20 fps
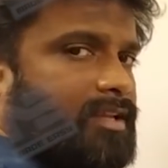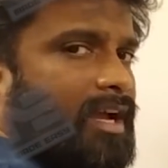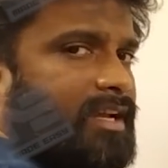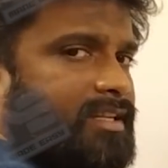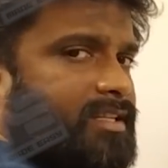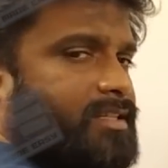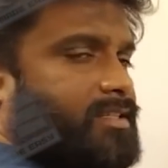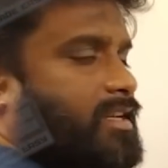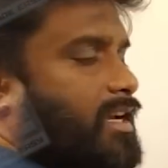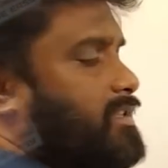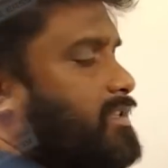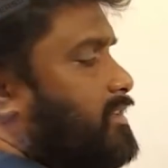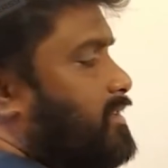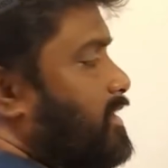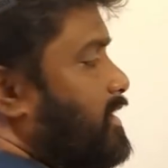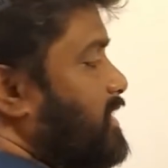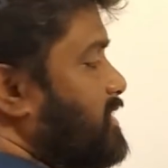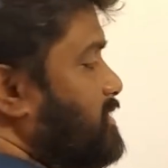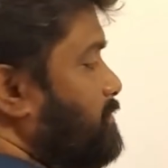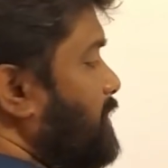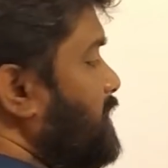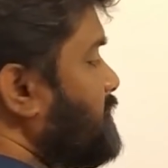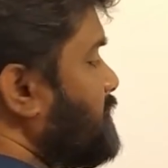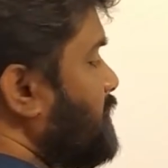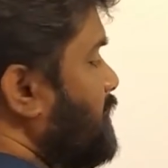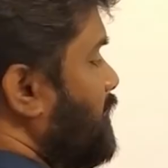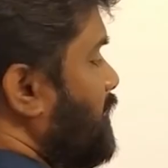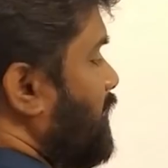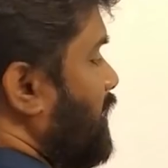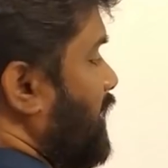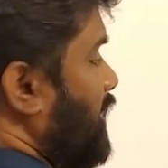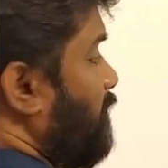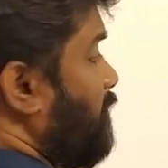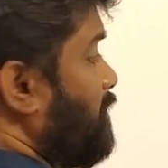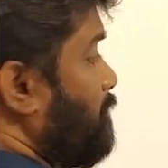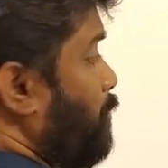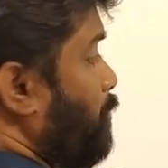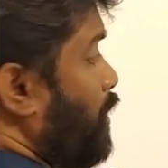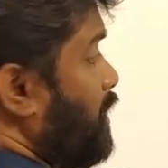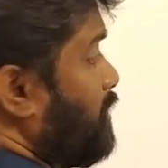I just changed the decimals.
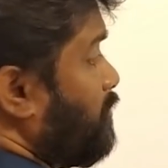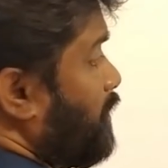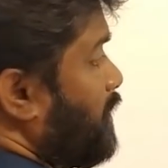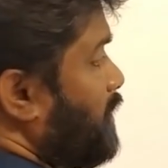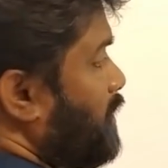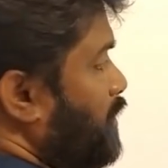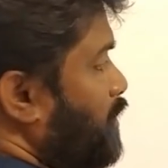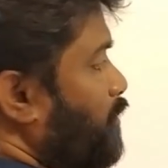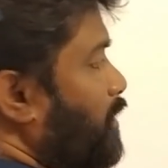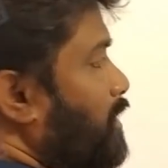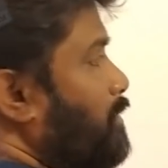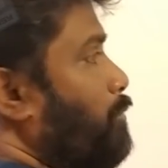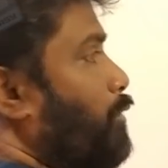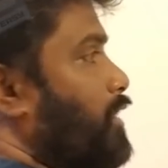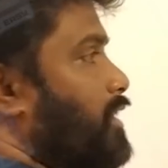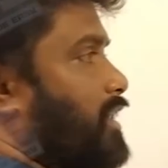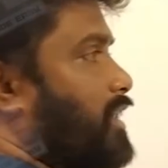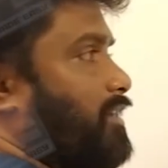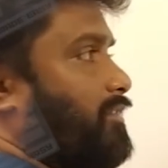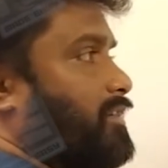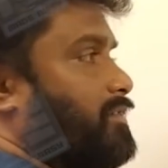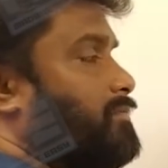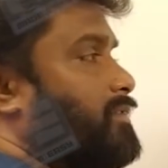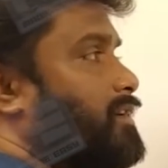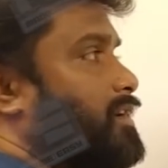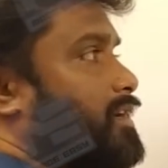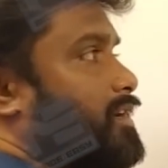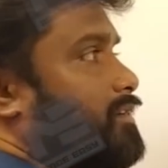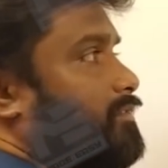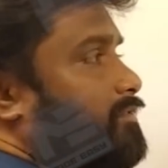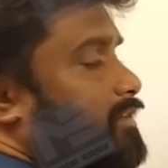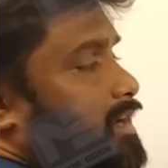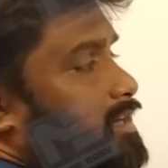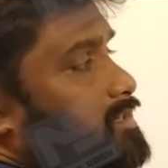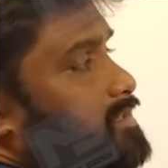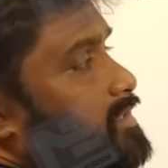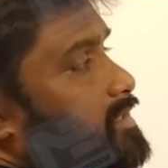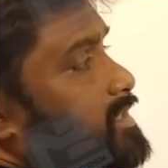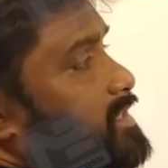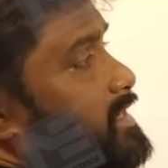11.1 into 1.11.
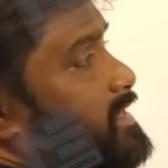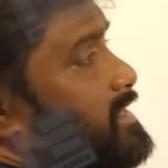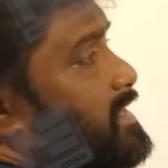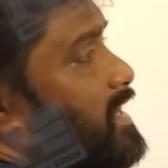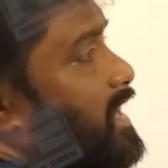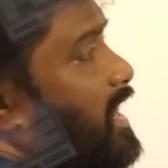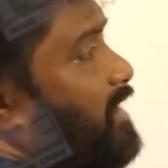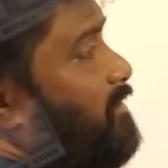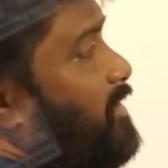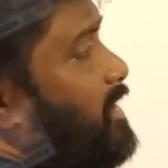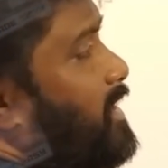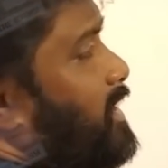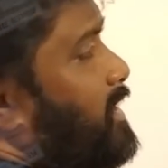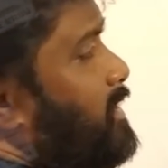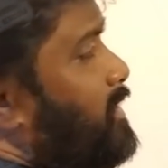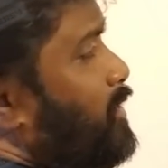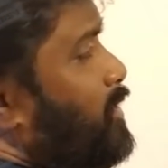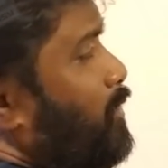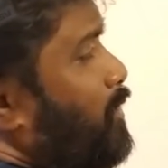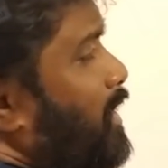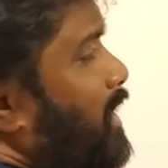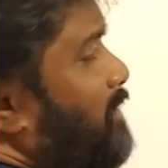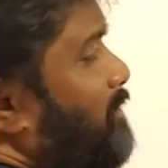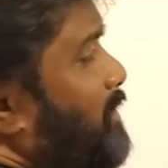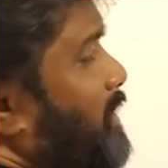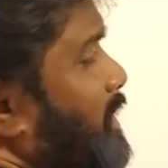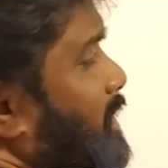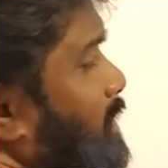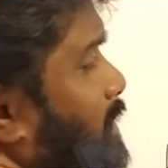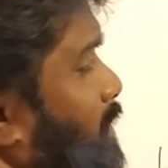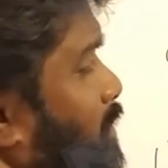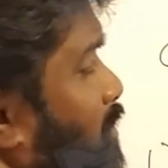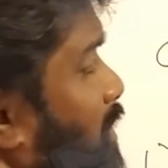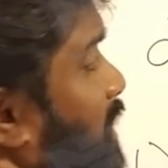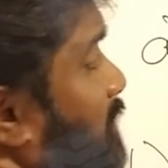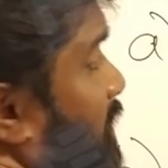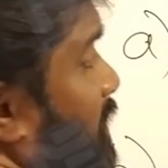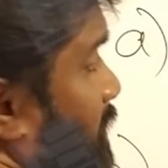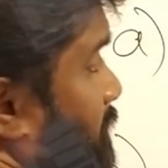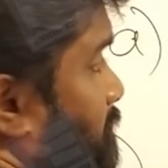Friends, this is 11 into 11 into
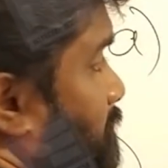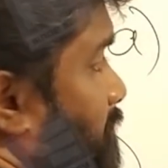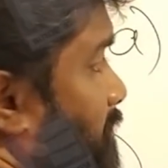11.